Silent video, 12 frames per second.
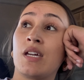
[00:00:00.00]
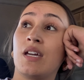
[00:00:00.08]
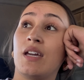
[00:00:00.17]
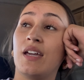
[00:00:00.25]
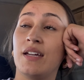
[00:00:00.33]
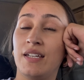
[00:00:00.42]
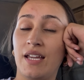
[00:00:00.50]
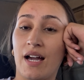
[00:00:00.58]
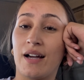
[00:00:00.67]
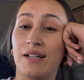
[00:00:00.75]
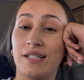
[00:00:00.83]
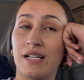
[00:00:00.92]
And yeah,
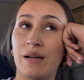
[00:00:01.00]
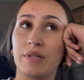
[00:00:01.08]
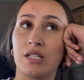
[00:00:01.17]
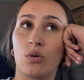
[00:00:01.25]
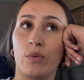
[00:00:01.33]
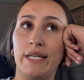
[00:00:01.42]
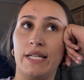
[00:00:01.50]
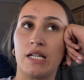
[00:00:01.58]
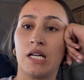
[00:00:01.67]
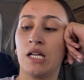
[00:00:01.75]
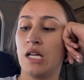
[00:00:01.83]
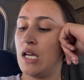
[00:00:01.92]
I'm a little winded.
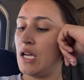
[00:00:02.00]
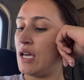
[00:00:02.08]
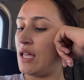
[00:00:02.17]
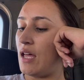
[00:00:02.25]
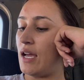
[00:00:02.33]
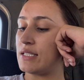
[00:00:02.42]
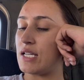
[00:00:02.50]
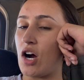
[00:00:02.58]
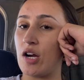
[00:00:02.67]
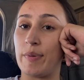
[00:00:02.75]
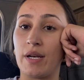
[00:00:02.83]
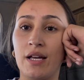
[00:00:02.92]
That's
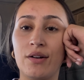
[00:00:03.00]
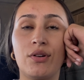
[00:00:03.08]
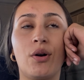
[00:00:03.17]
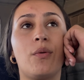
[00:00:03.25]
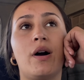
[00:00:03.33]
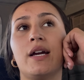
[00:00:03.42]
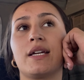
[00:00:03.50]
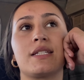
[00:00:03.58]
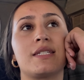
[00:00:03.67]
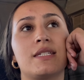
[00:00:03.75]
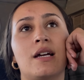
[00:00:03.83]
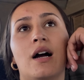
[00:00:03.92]
hard, but I don't know why I get
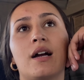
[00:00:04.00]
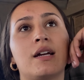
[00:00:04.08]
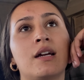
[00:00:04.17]
stuck.